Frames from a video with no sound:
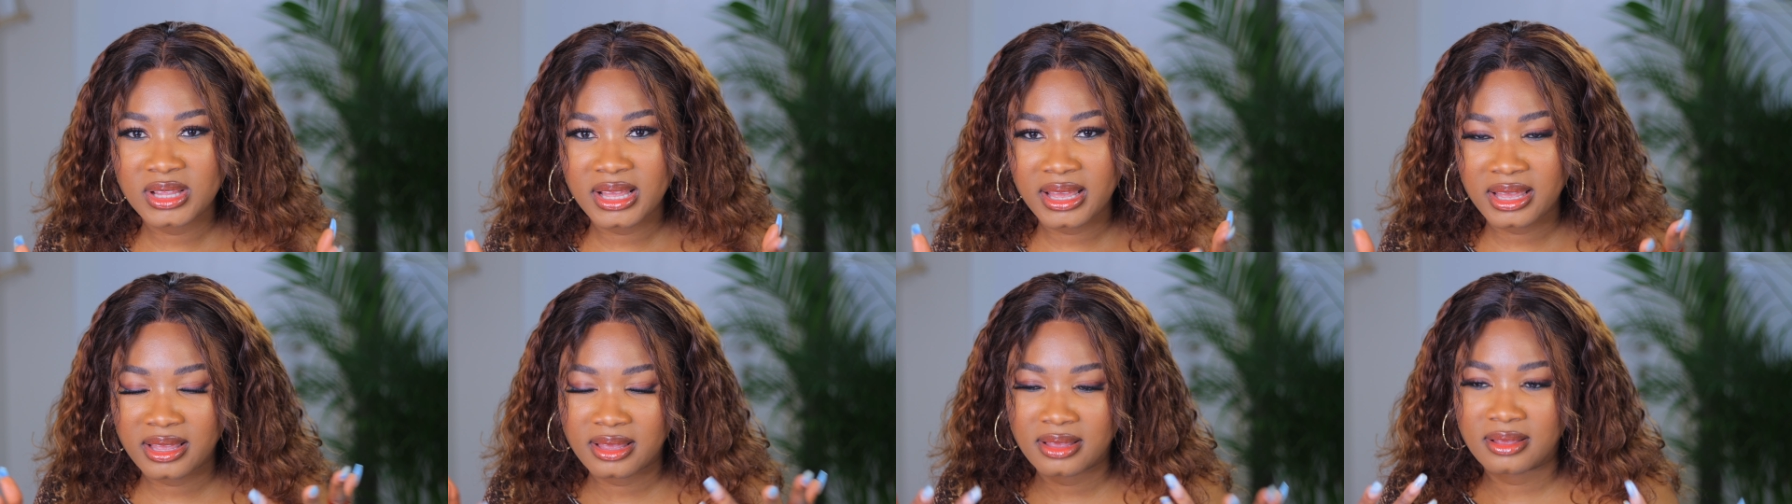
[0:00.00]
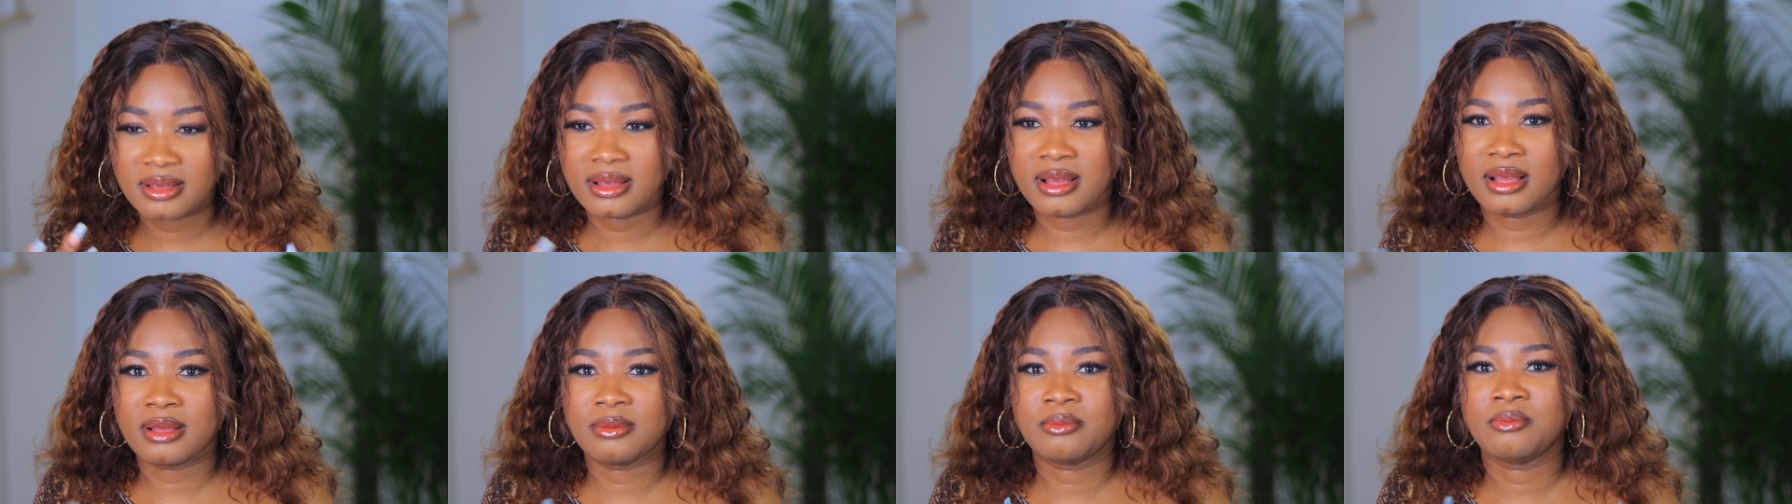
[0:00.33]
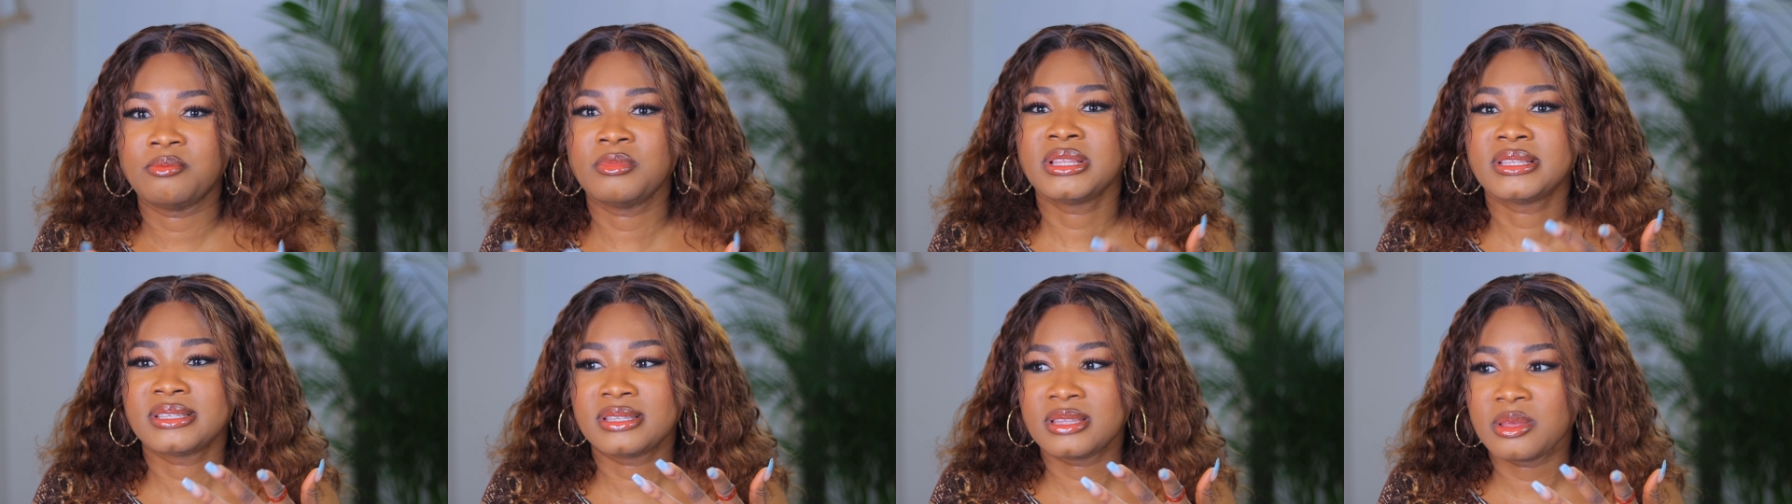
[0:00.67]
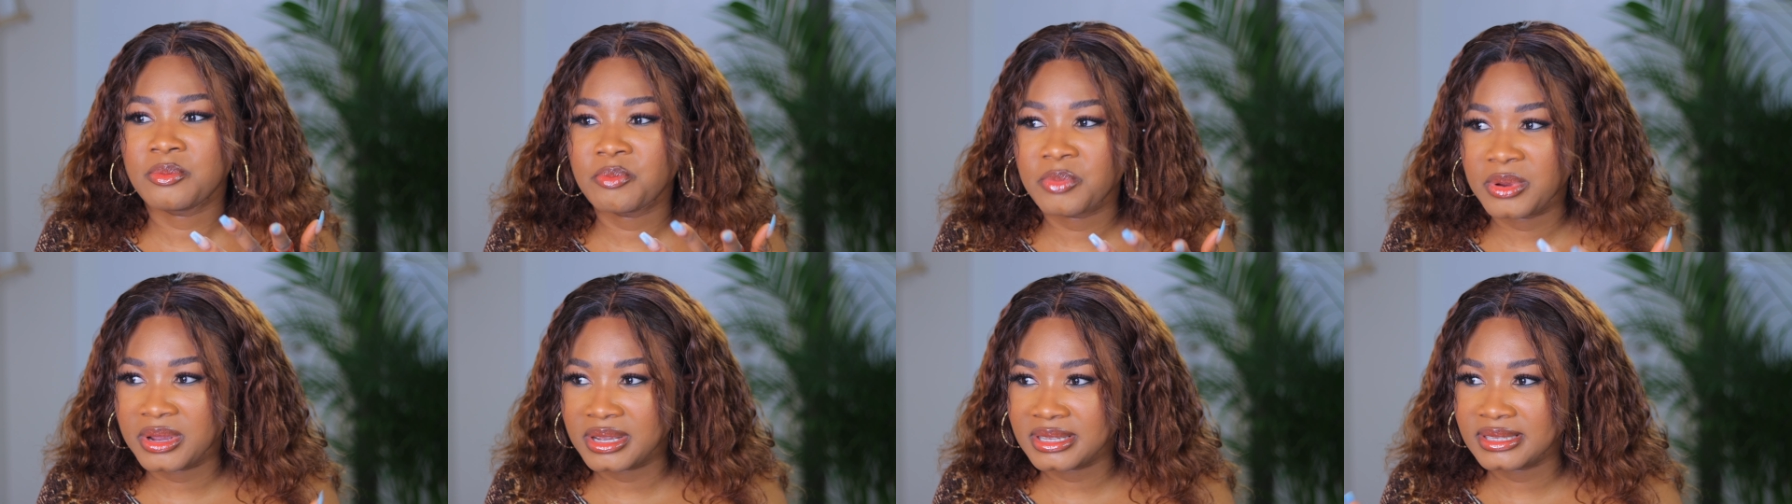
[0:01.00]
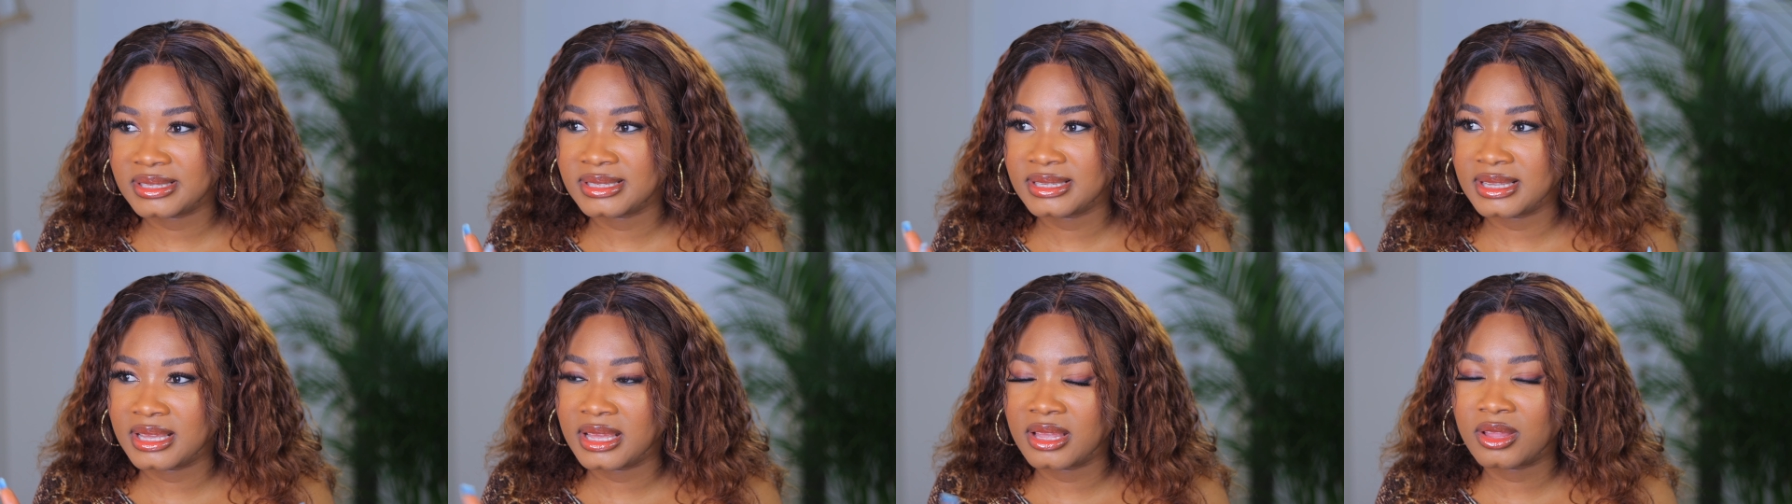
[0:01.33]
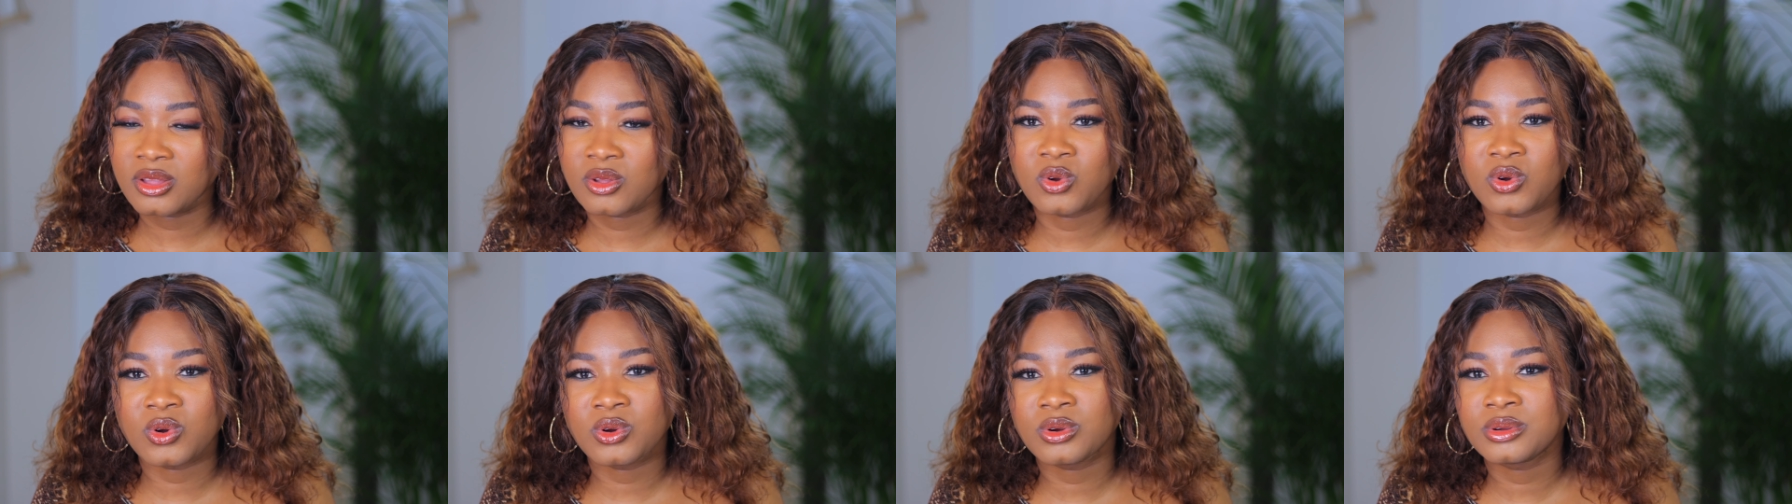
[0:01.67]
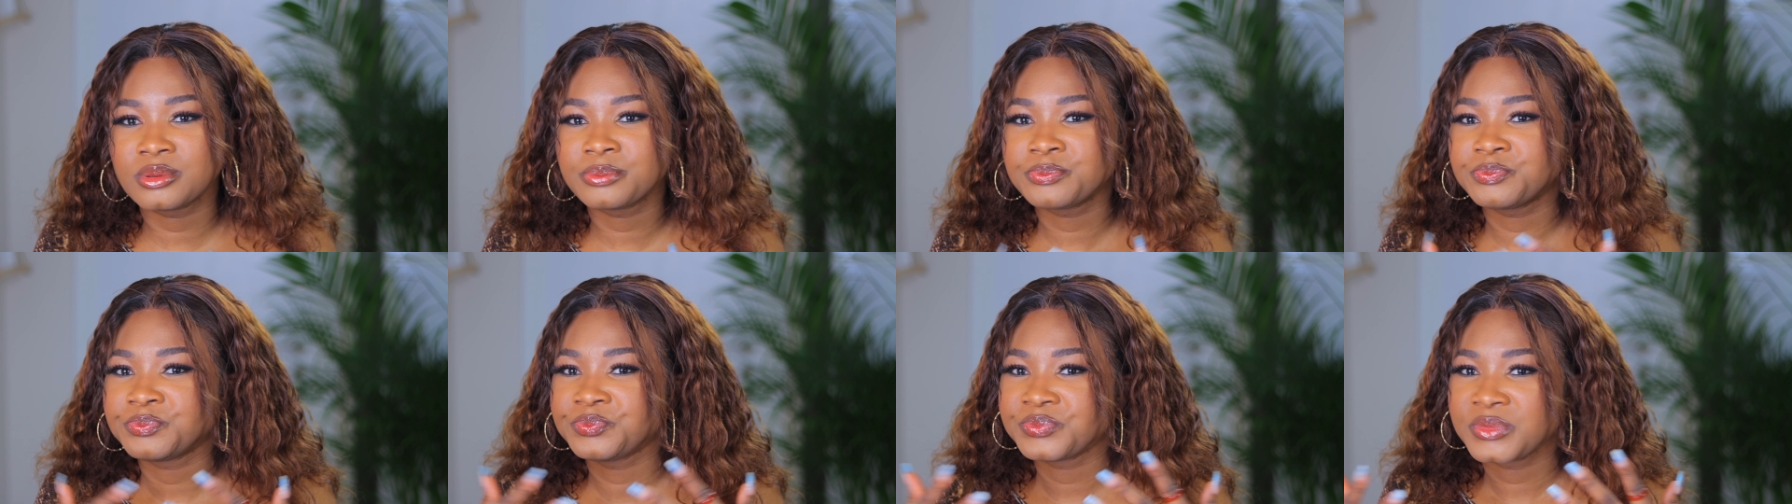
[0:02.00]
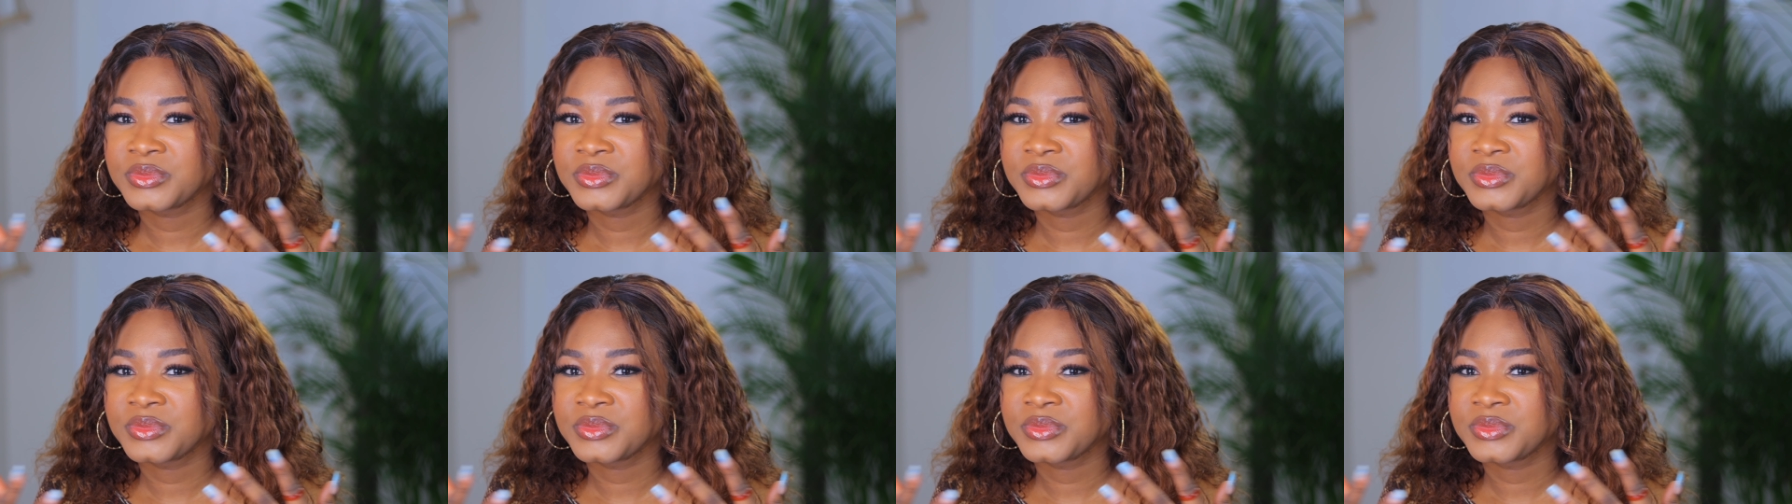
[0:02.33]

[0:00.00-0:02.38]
like meet the person or